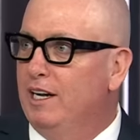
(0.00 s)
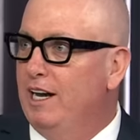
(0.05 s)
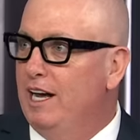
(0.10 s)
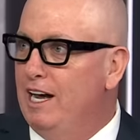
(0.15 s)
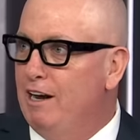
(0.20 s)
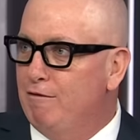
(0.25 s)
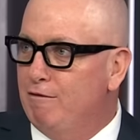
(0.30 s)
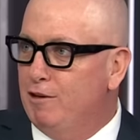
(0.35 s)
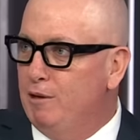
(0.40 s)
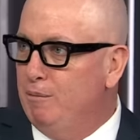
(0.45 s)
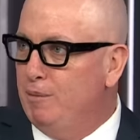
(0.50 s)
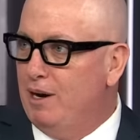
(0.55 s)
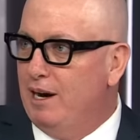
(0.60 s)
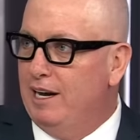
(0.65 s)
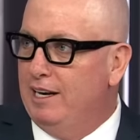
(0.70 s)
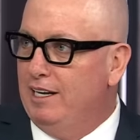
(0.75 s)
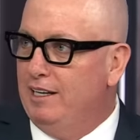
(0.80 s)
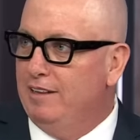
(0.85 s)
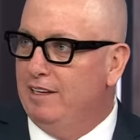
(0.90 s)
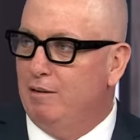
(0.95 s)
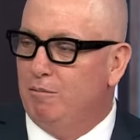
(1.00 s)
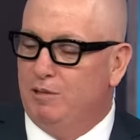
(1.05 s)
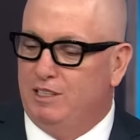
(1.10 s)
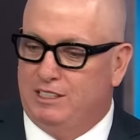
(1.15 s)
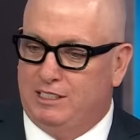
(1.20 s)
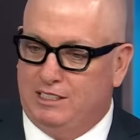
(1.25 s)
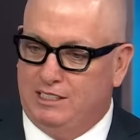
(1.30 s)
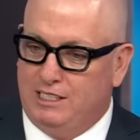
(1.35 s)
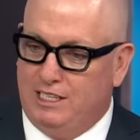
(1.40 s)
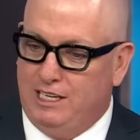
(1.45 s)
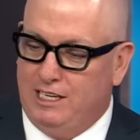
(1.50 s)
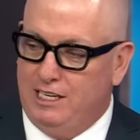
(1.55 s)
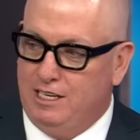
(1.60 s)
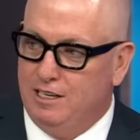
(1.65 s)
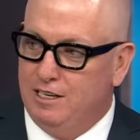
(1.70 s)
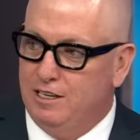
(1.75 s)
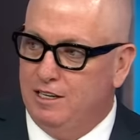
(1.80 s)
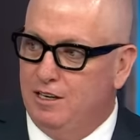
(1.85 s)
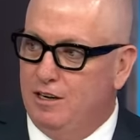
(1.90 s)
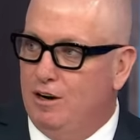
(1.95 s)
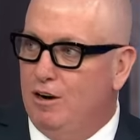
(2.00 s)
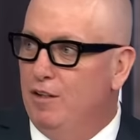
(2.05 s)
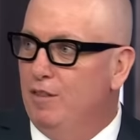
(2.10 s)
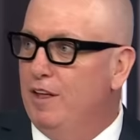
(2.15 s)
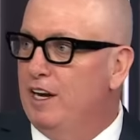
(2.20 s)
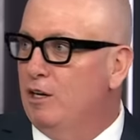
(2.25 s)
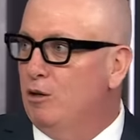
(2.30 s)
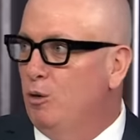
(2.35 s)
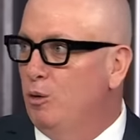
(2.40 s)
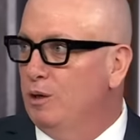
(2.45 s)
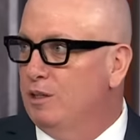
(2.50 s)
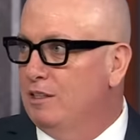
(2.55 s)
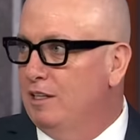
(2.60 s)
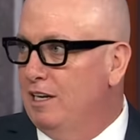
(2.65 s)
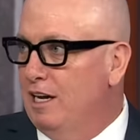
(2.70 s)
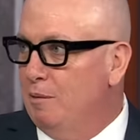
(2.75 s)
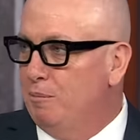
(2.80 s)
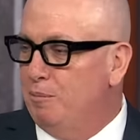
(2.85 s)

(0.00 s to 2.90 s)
Everybody that we see on that court today